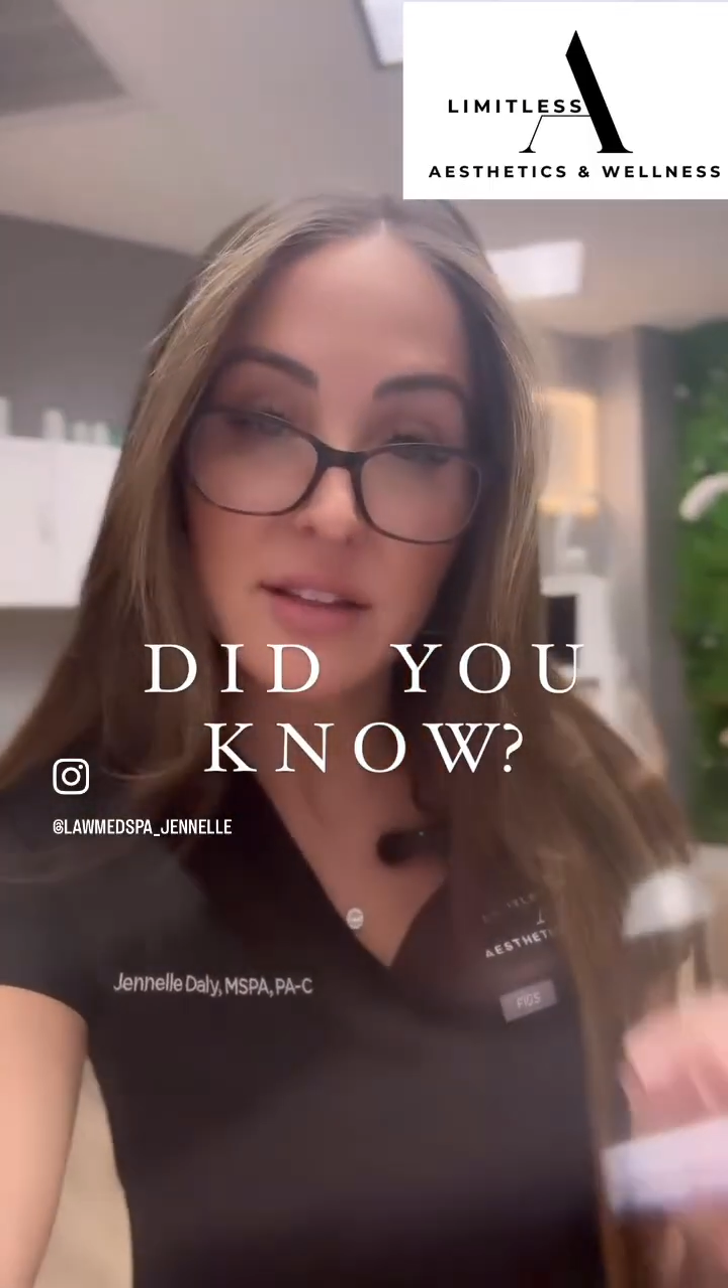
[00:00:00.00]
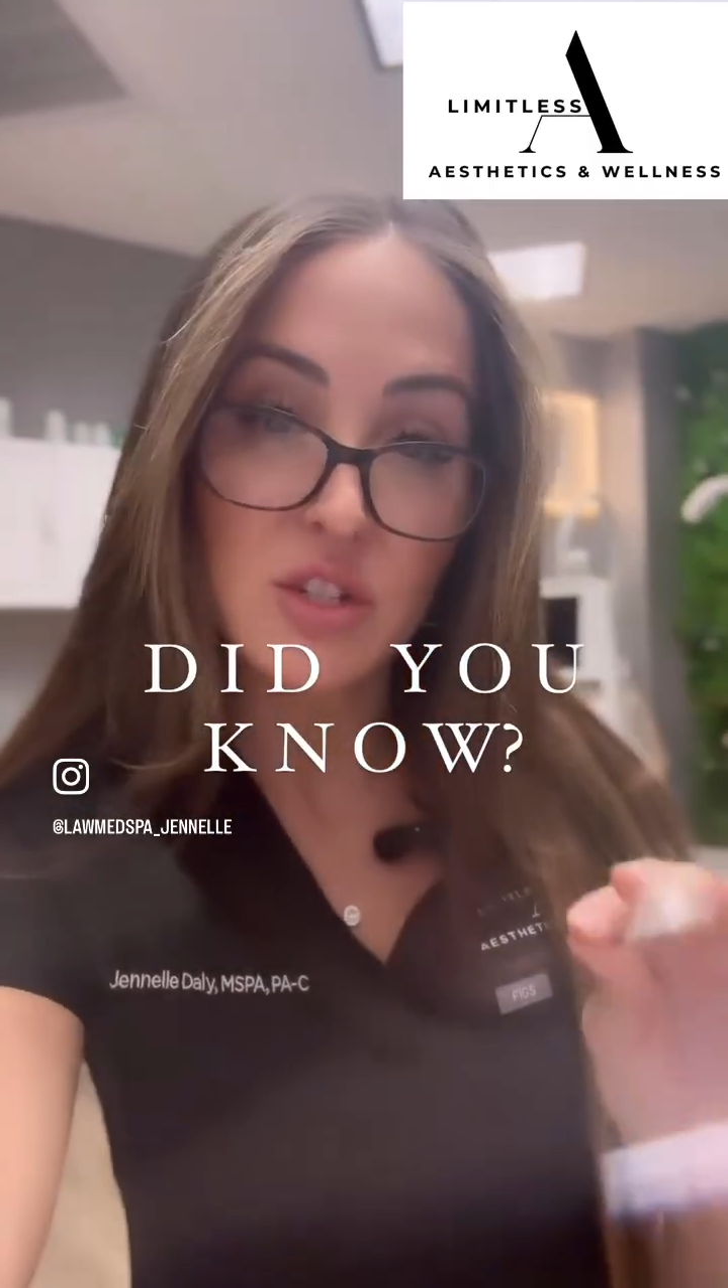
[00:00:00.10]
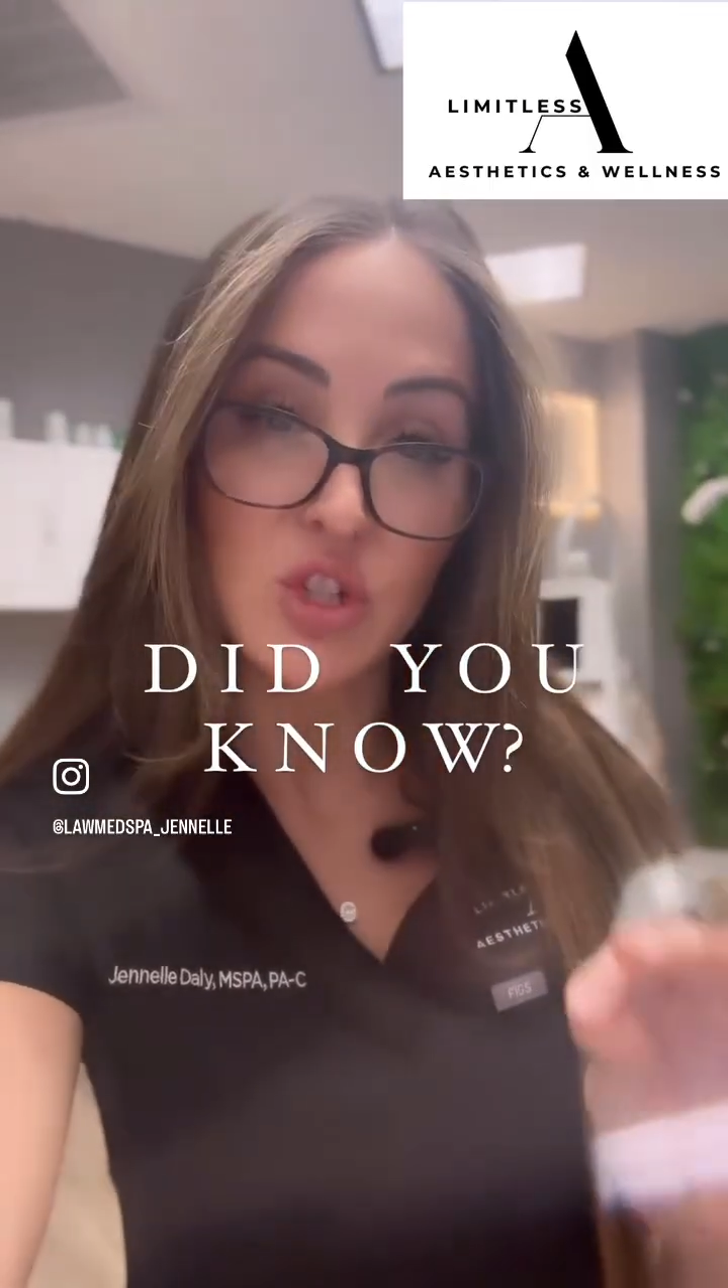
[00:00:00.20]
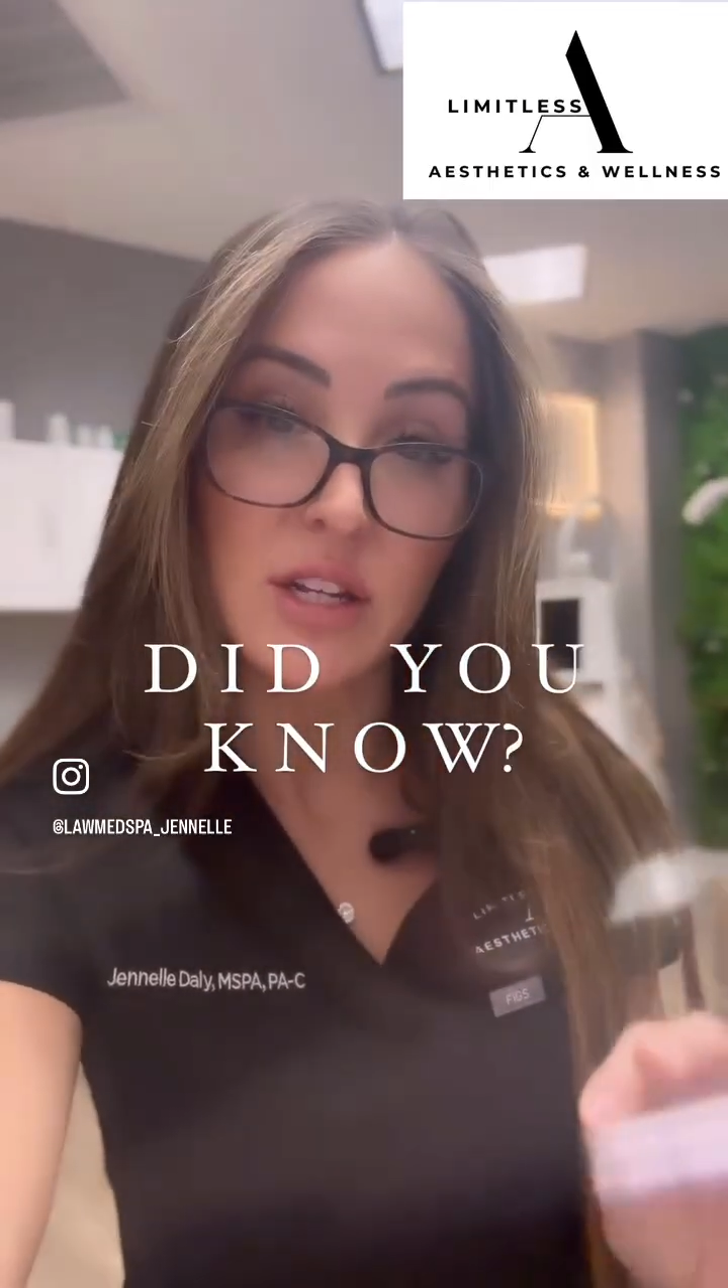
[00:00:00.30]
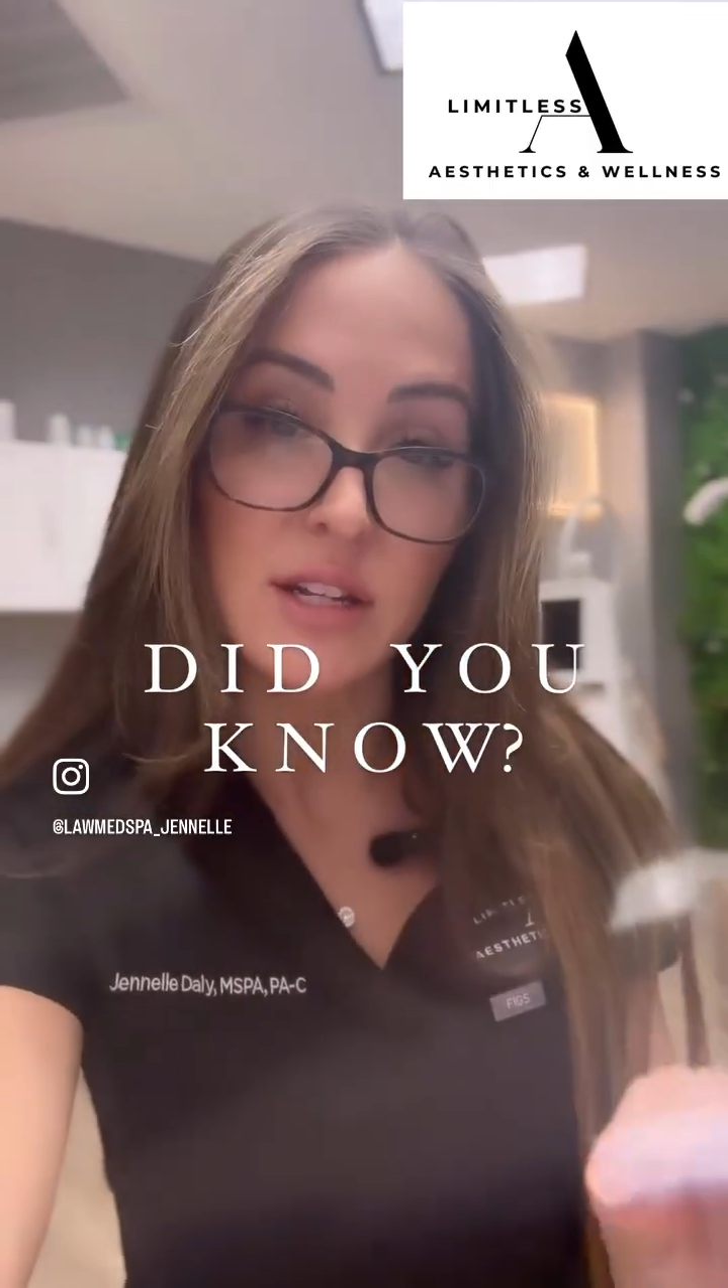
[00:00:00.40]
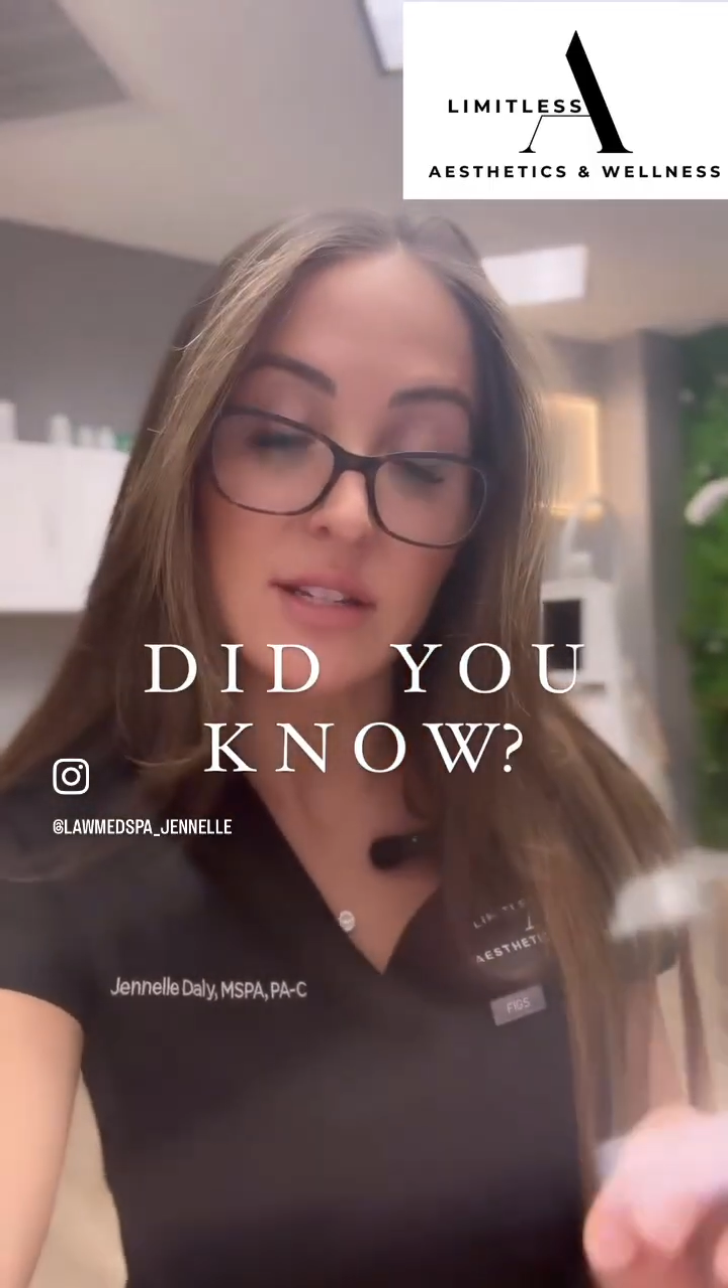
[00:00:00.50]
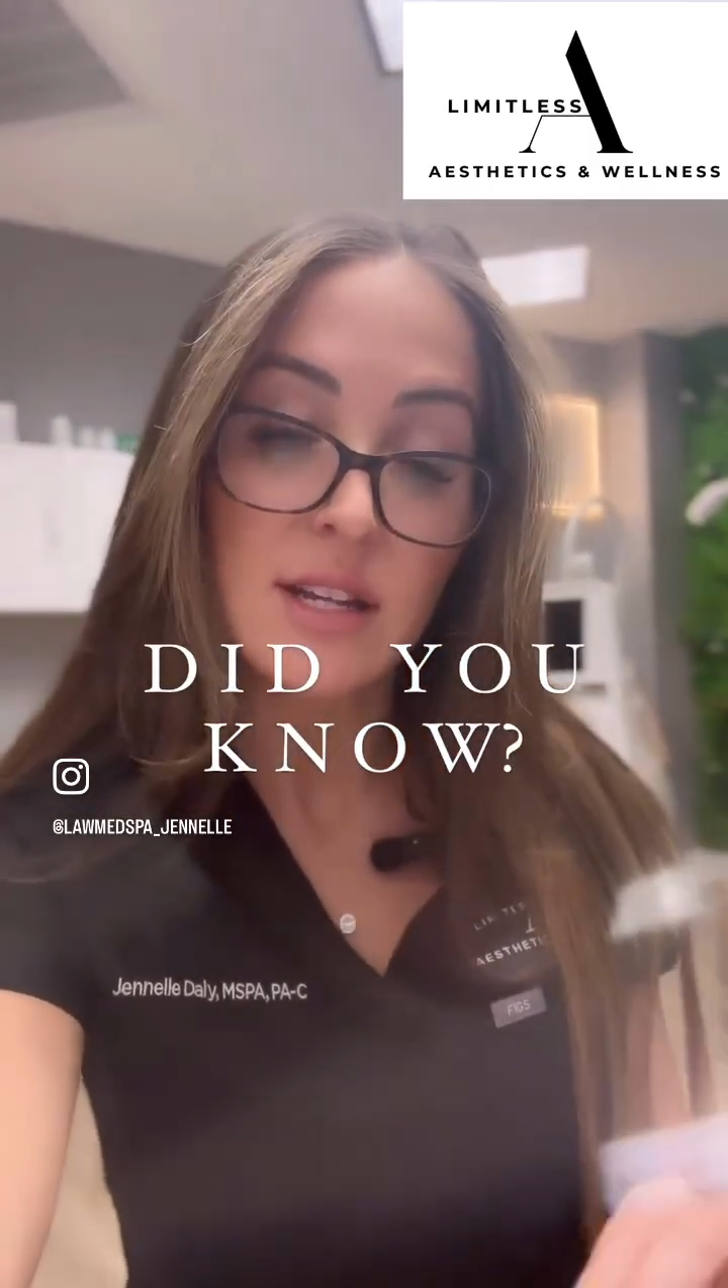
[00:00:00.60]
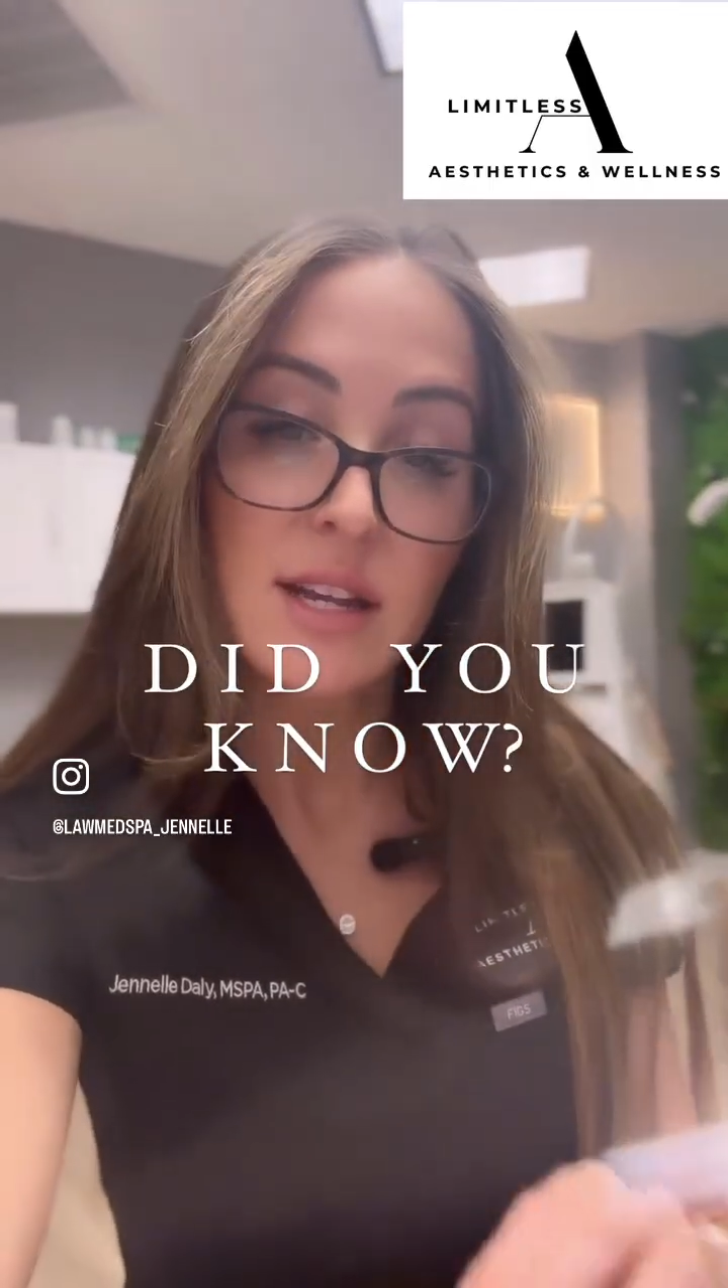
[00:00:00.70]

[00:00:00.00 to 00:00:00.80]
the genes